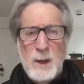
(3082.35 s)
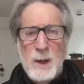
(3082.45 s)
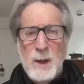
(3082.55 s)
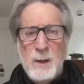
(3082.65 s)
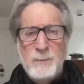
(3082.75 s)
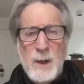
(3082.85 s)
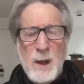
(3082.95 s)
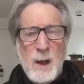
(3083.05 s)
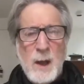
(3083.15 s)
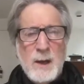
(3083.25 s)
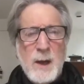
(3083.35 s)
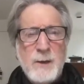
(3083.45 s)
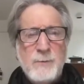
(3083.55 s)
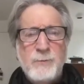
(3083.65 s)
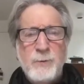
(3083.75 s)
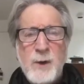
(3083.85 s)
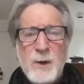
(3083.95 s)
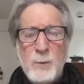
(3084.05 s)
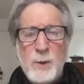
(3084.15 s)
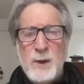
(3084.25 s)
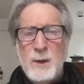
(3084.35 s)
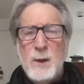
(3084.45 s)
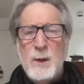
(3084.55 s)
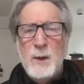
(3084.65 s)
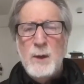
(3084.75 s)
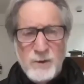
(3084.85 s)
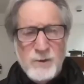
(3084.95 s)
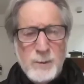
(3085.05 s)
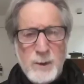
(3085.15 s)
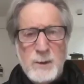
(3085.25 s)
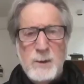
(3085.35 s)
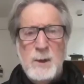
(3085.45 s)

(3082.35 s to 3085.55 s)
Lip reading: a kind of freedom within a lot of discipline,